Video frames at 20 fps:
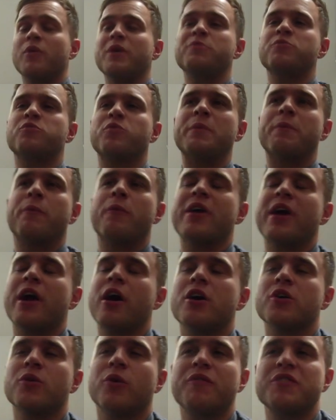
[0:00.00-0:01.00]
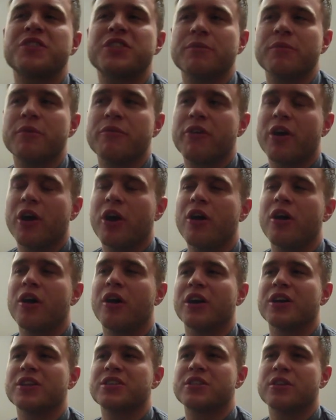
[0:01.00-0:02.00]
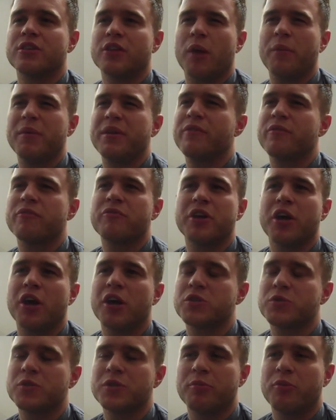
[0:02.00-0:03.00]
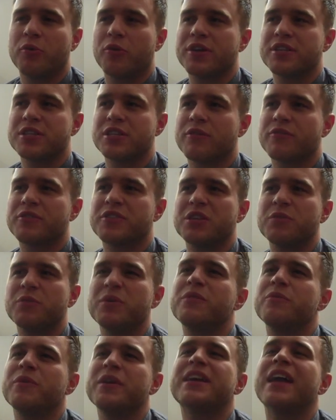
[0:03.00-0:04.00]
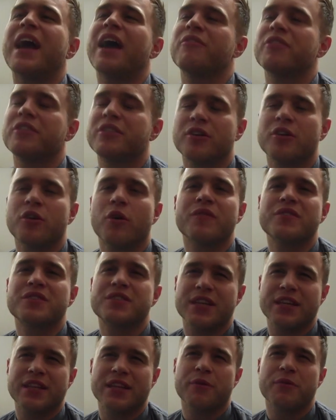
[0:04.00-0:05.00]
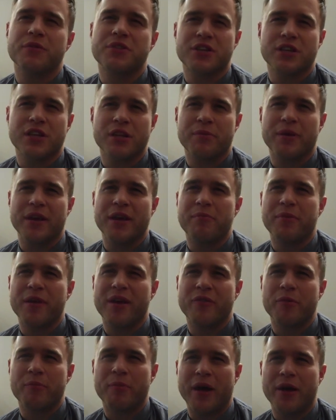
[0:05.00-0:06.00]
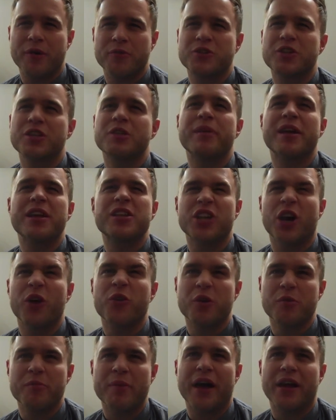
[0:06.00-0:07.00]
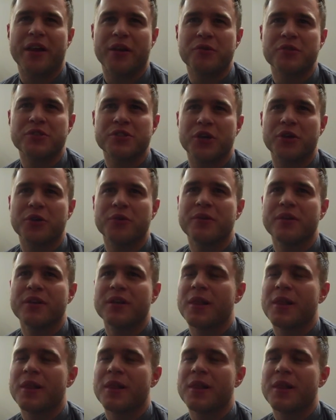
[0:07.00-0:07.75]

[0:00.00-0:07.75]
No, we heard. Obviously, we rehearsed, and like we never rehearsed with the boys, and obviously we gathered that obviously that it was going to be a bit of it was going to be a joke about it or two.